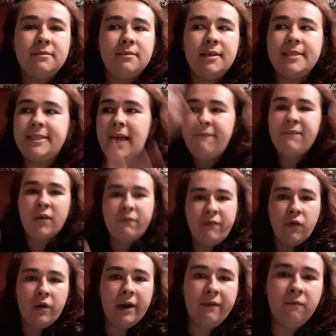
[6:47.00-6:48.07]
suffer
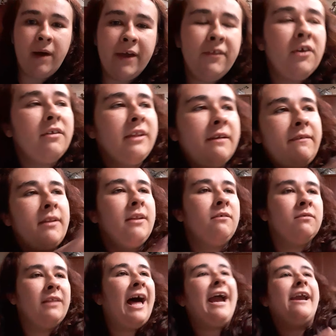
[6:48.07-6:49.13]
for it while they're living their
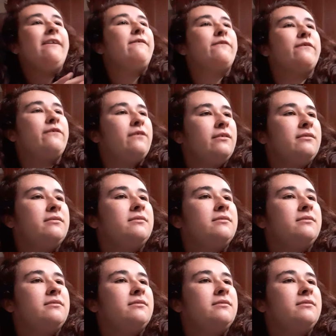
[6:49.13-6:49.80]
life.